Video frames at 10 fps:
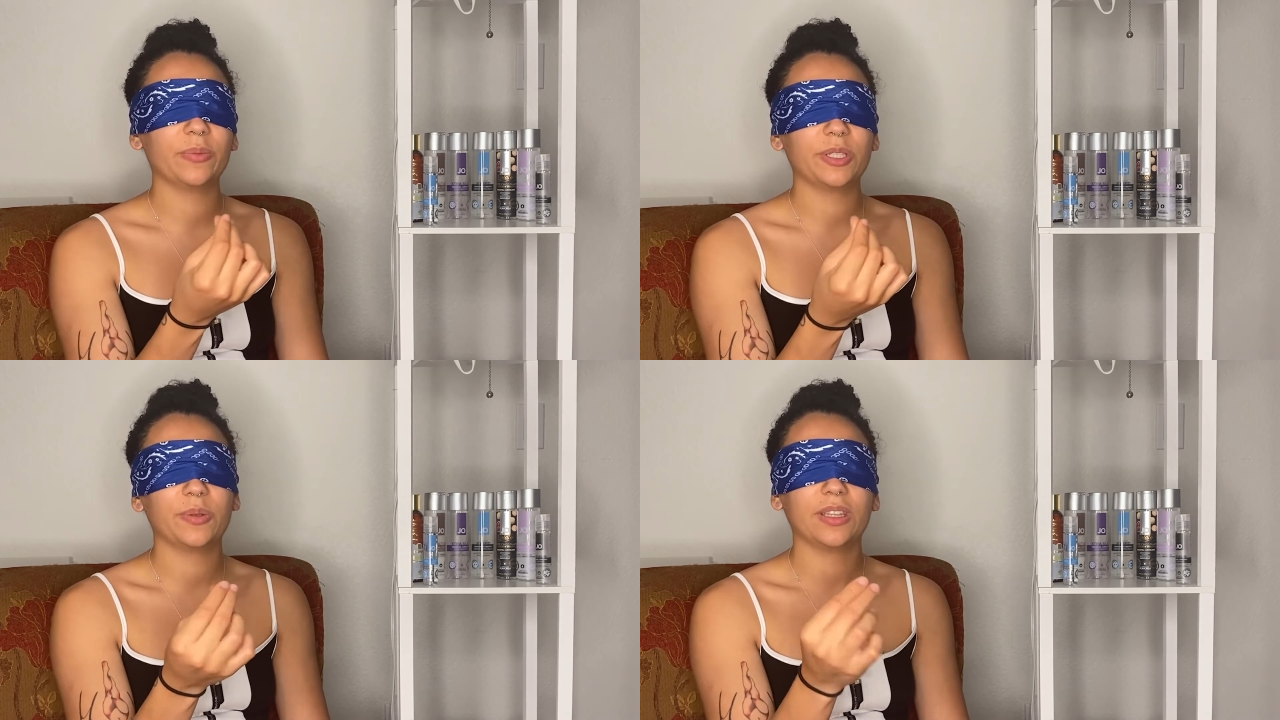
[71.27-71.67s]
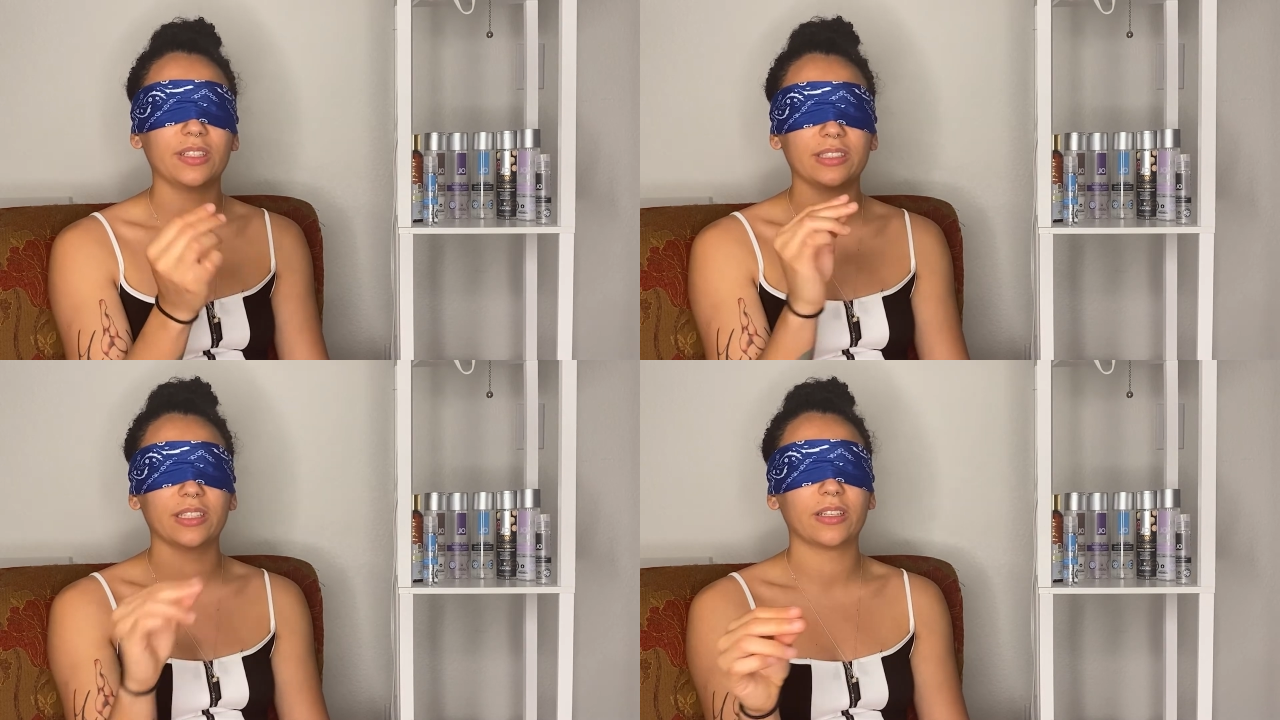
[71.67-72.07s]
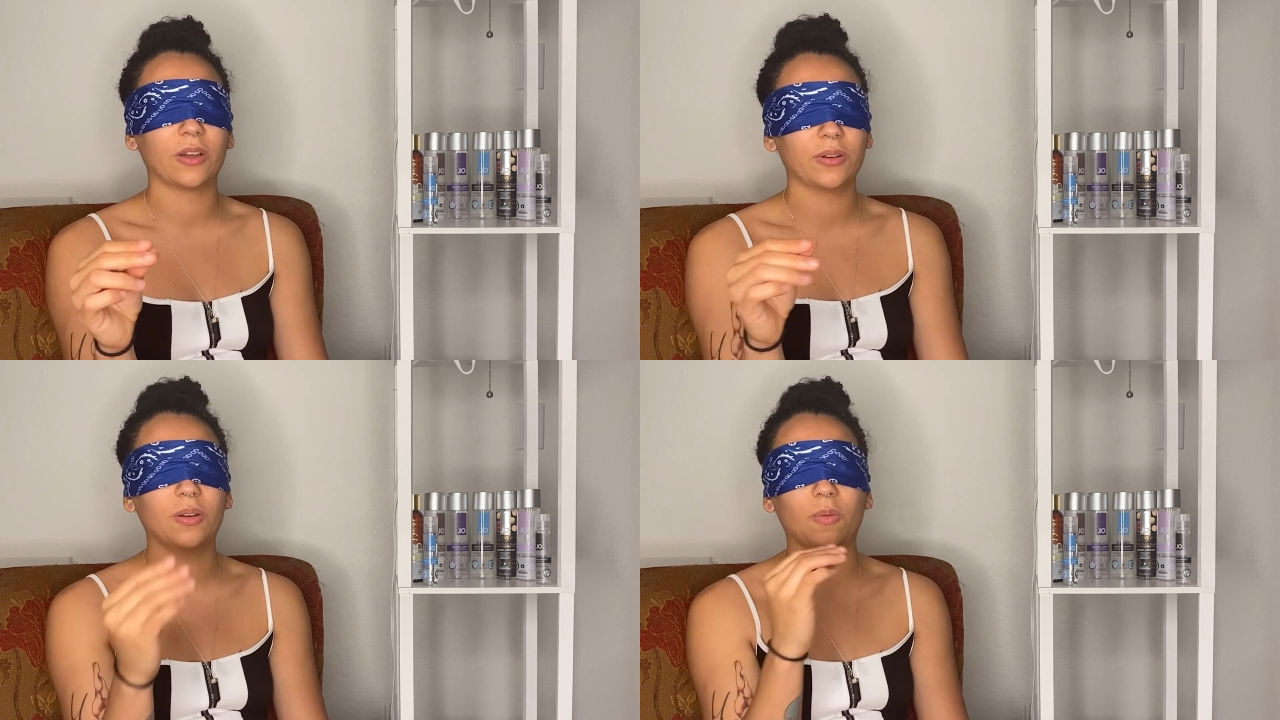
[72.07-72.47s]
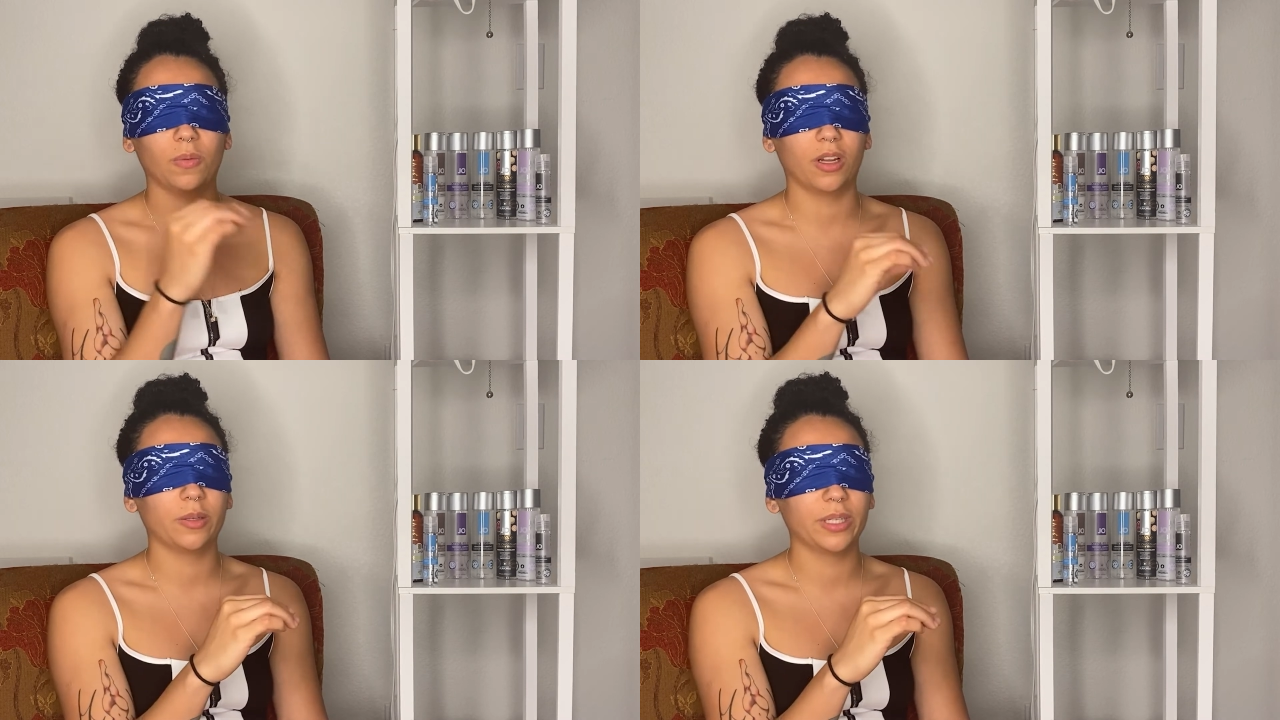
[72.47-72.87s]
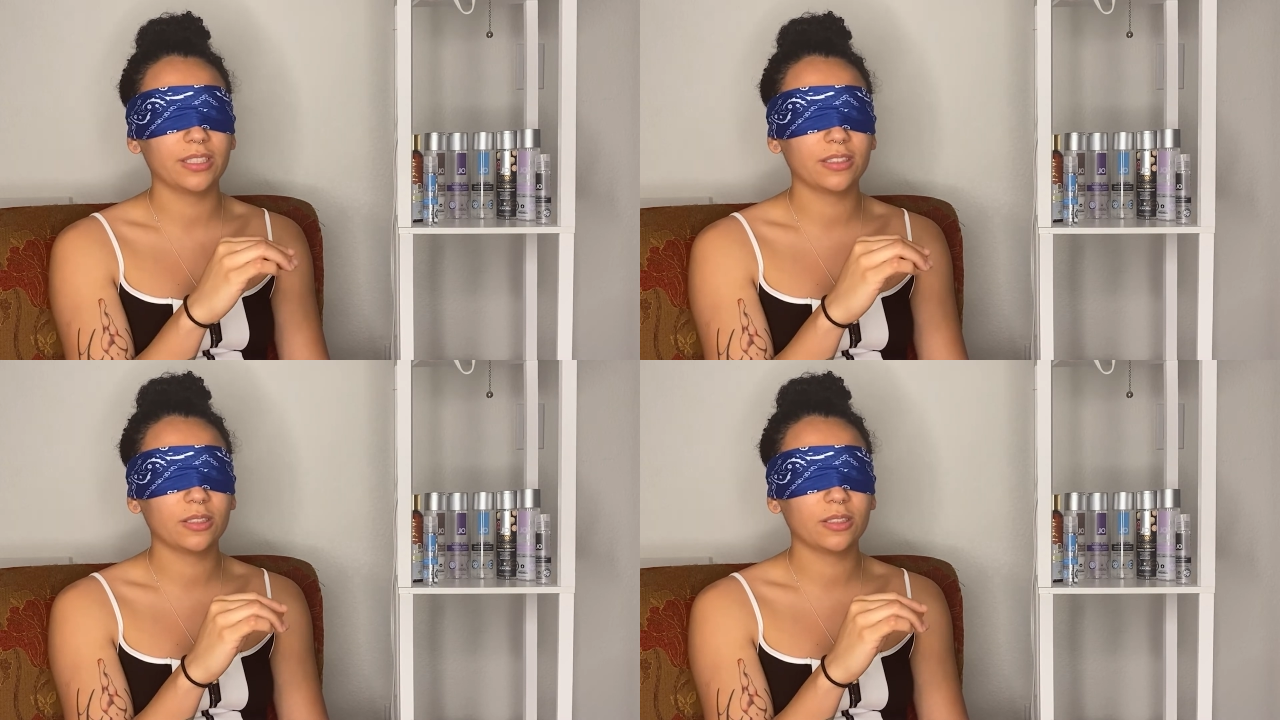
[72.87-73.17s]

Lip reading: between their silicone and water-based